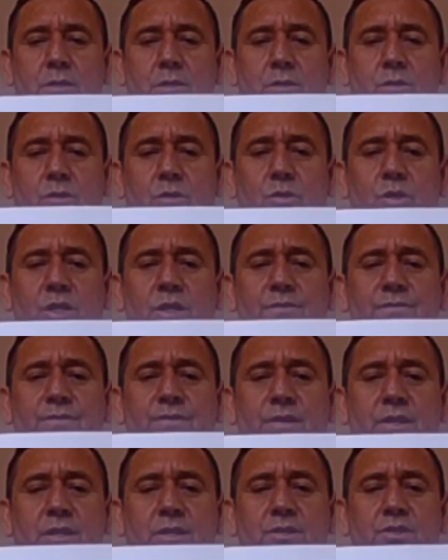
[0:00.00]
You can
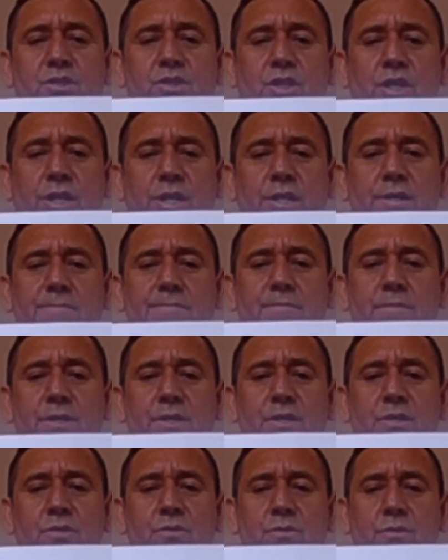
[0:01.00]
feel its shape
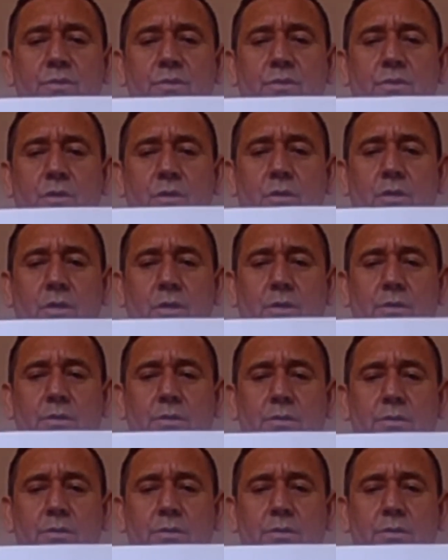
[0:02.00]
with your tongue.